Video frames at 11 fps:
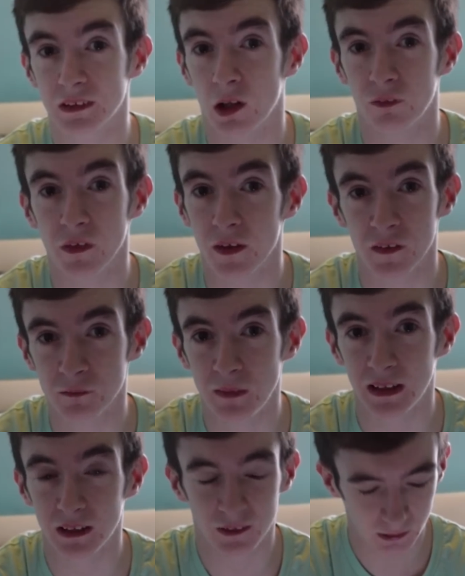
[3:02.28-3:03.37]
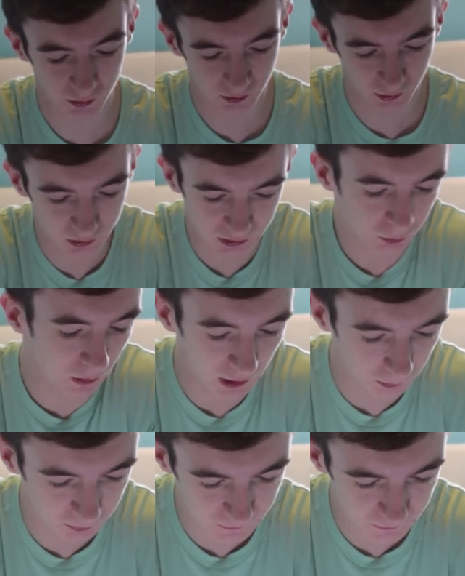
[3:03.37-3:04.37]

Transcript: stuff that doesn't make you trigger, too. Just random